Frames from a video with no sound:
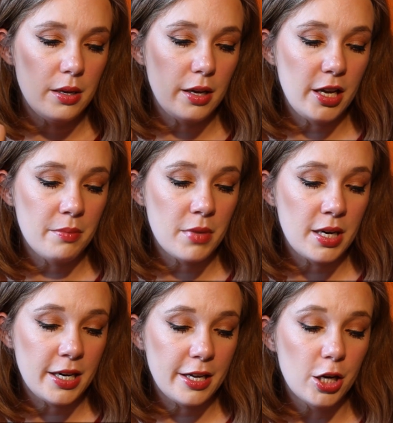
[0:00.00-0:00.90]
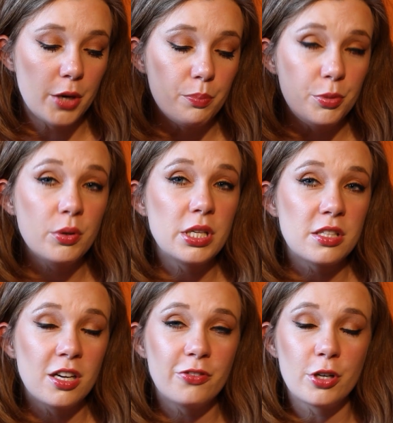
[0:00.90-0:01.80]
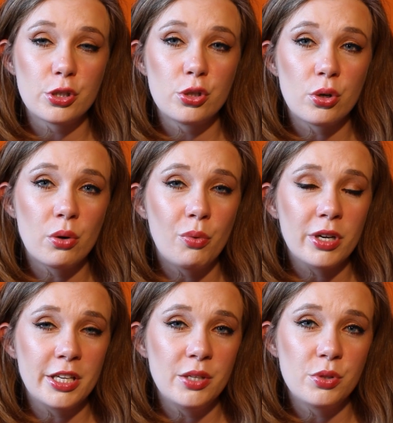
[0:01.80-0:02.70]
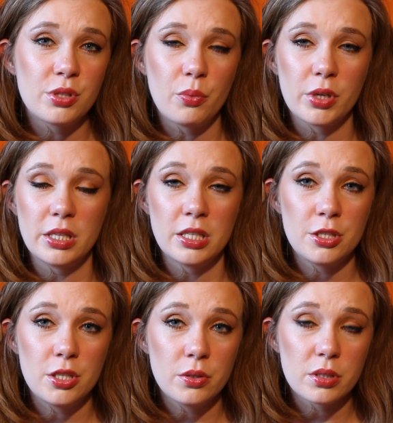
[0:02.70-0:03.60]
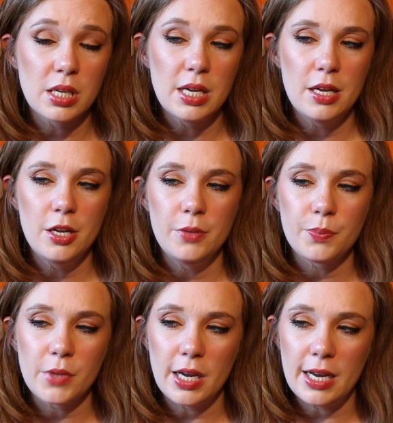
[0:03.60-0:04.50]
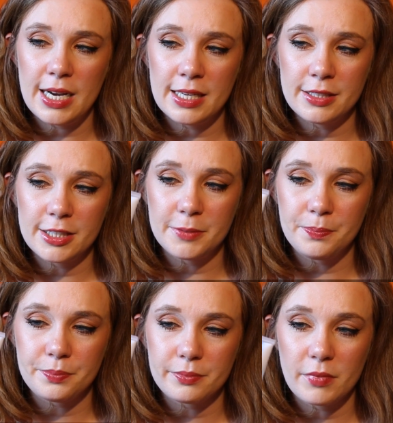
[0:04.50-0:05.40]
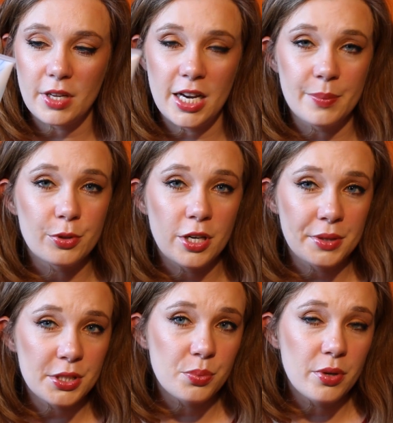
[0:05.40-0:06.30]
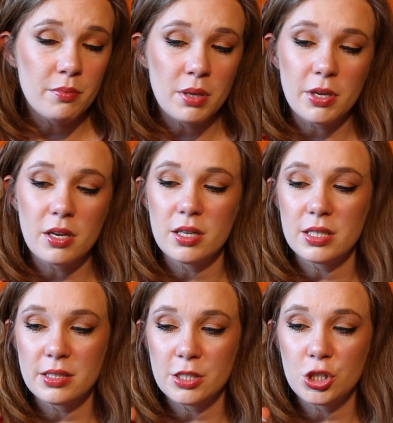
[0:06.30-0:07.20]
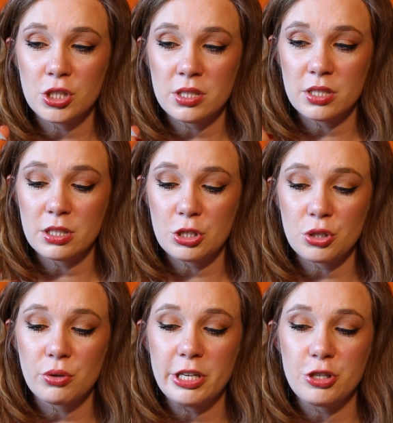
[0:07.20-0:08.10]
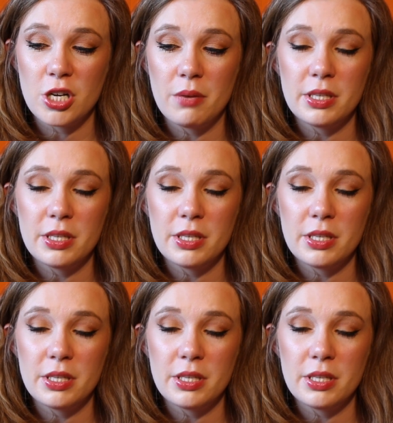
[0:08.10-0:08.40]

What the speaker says: In my beauty stuff on tour, what I used and what I didn't use. And I brought this with me because this just does such a great job.